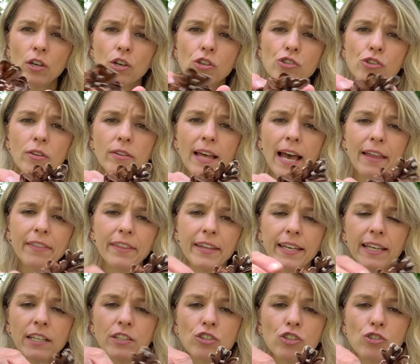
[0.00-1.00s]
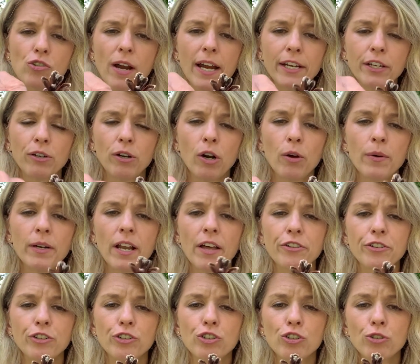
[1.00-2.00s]
so that they can try to grow
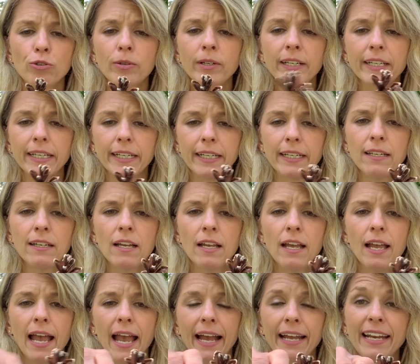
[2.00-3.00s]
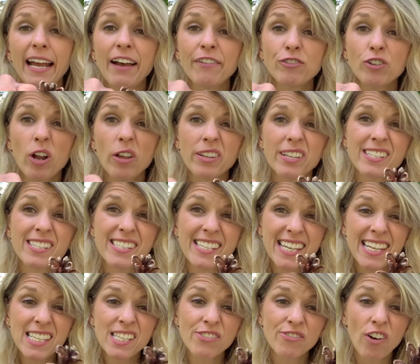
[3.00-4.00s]
another tree. And after all the
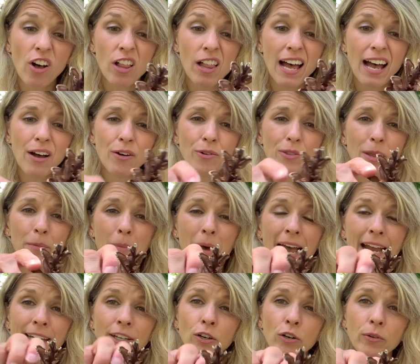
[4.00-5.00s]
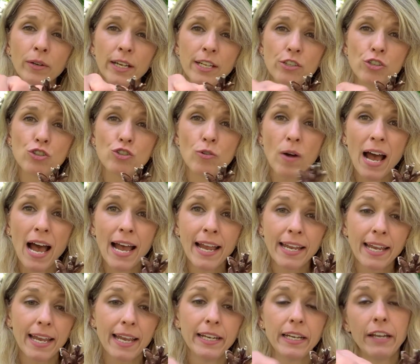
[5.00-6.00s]
seeds fall out, the pine cone gets
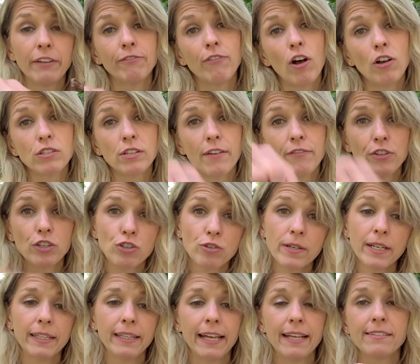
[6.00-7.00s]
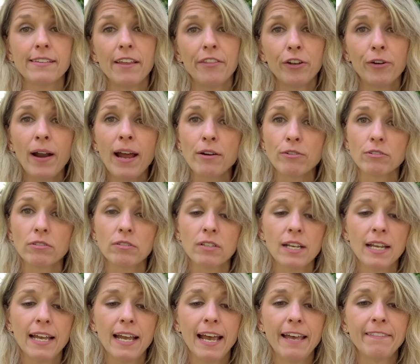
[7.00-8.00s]
dry and it falls off the tree and lands on the ground.
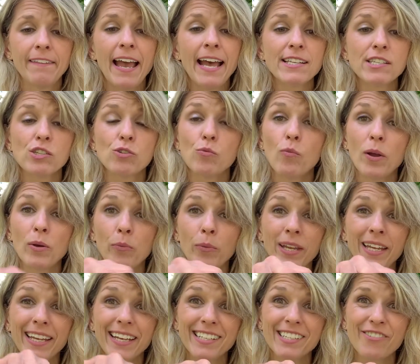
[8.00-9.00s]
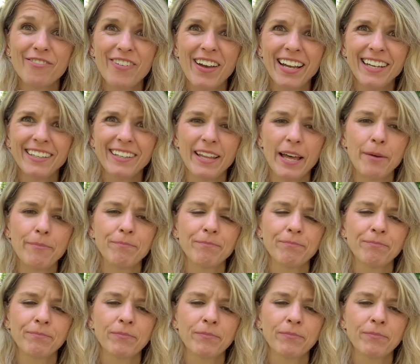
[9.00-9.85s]
And that's when we get to find them.